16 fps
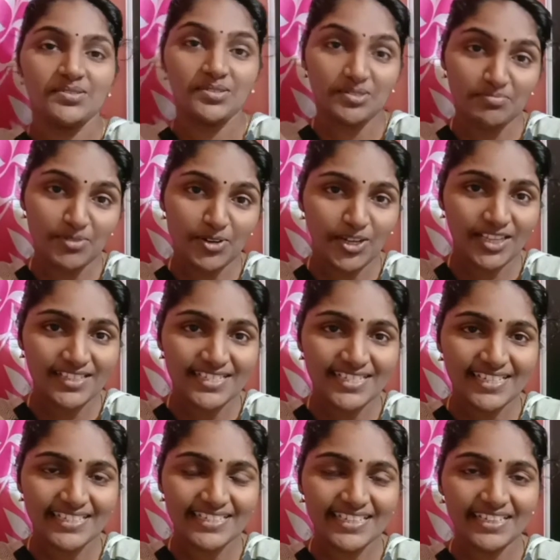Good morning,
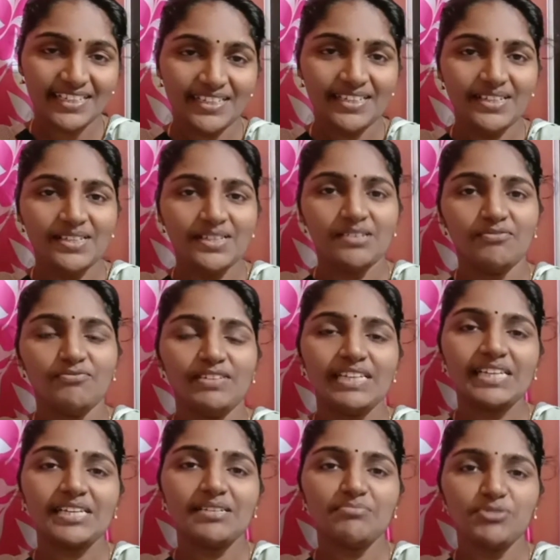children.
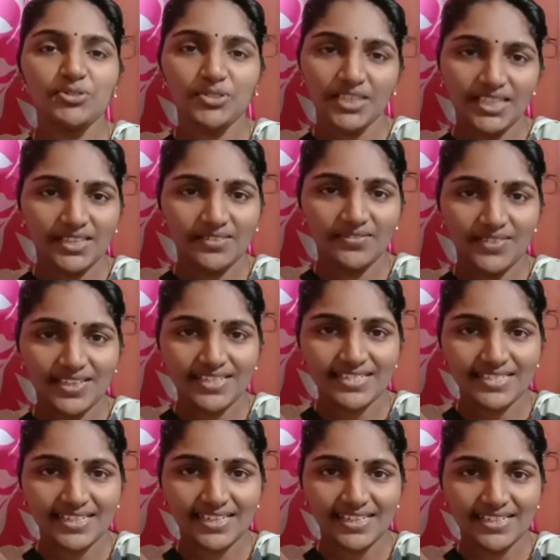Welcome to EVS
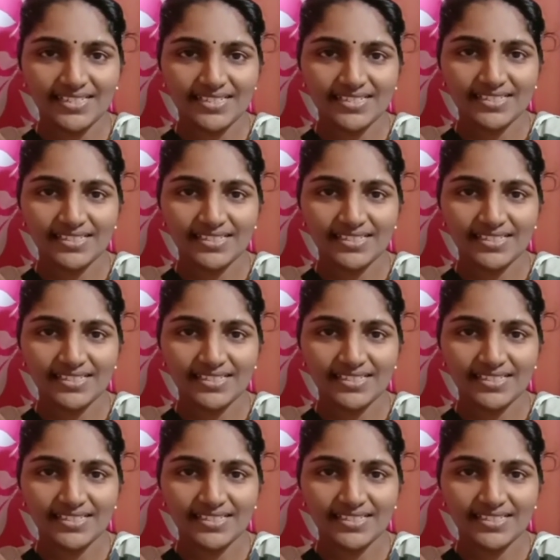class.